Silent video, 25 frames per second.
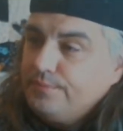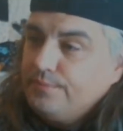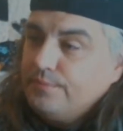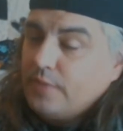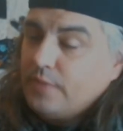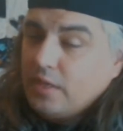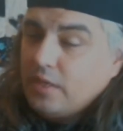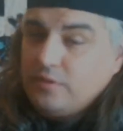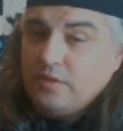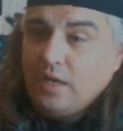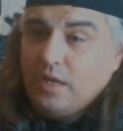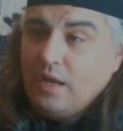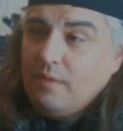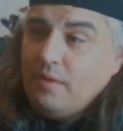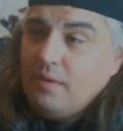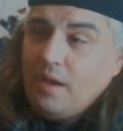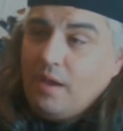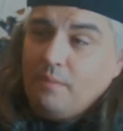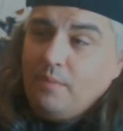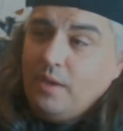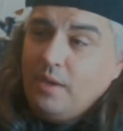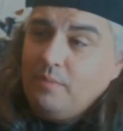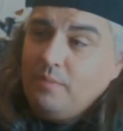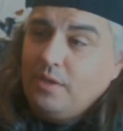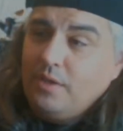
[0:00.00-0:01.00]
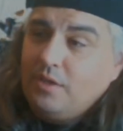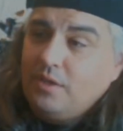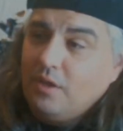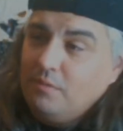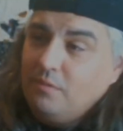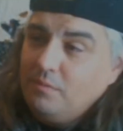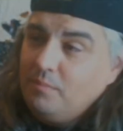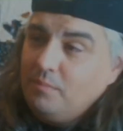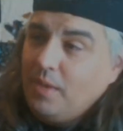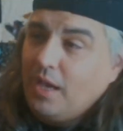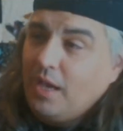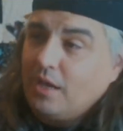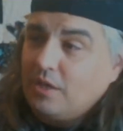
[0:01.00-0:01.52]
I said, I might be coming
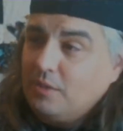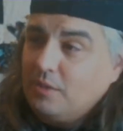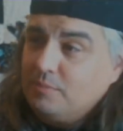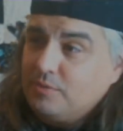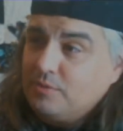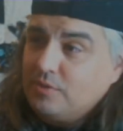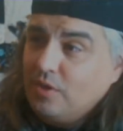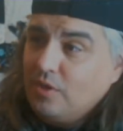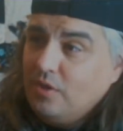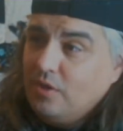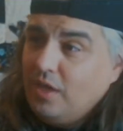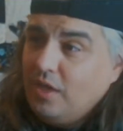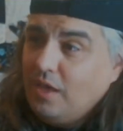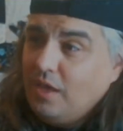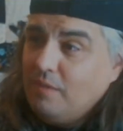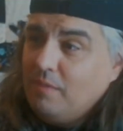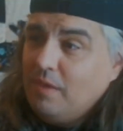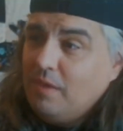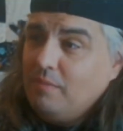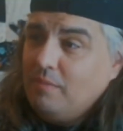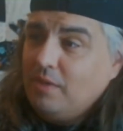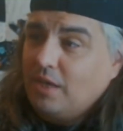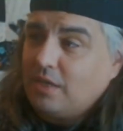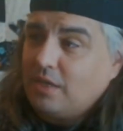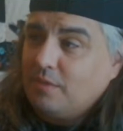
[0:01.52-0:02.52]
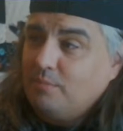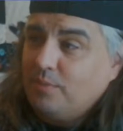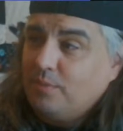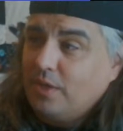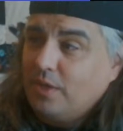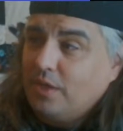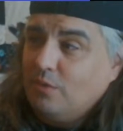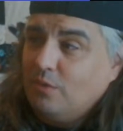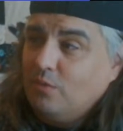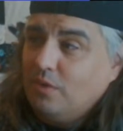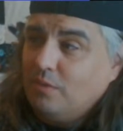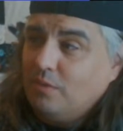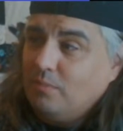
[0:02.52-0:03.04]
back up Sunday. Maybe I can bring
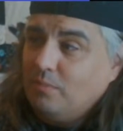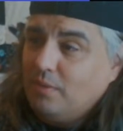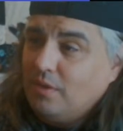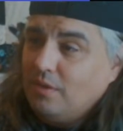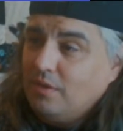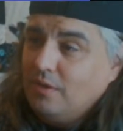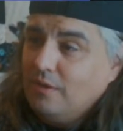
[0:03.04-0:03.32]
it with me.